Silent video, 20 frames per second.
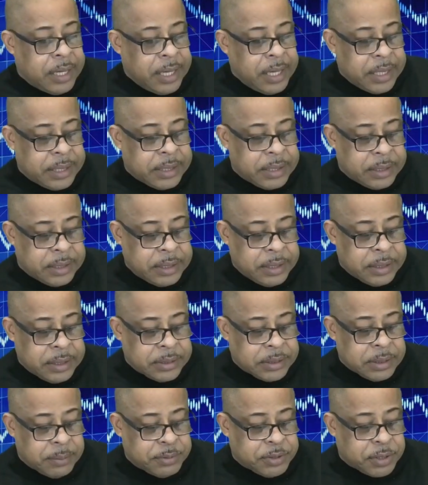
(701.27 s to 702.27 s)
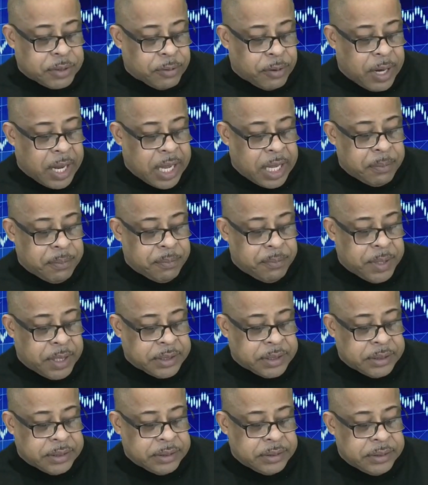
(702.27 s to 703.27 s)
hit the subscribe
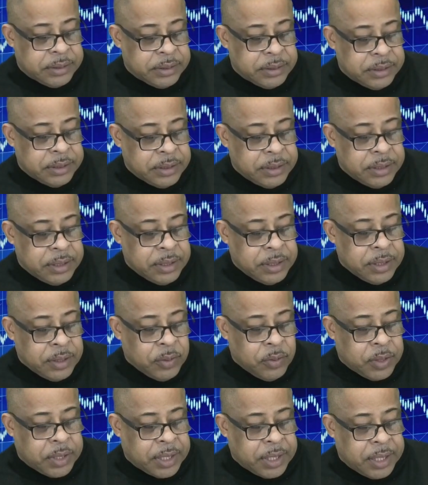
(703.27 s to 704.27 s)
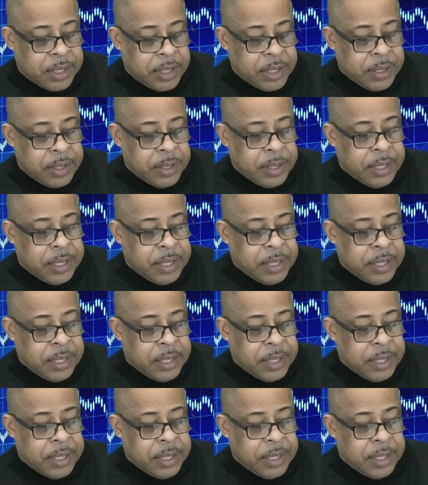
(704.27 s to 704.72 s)
button okay